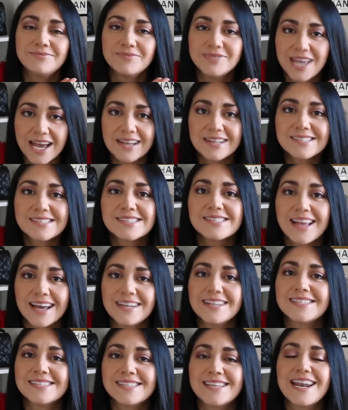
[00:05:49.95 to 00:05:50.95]
Yes,
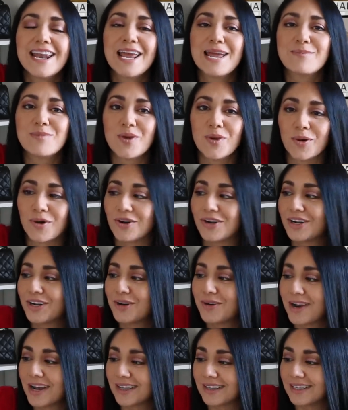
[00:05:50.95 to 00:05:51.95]
that is the name. You heard it
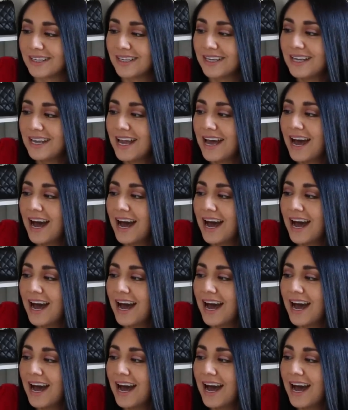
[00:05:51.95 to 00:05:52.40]
correctly.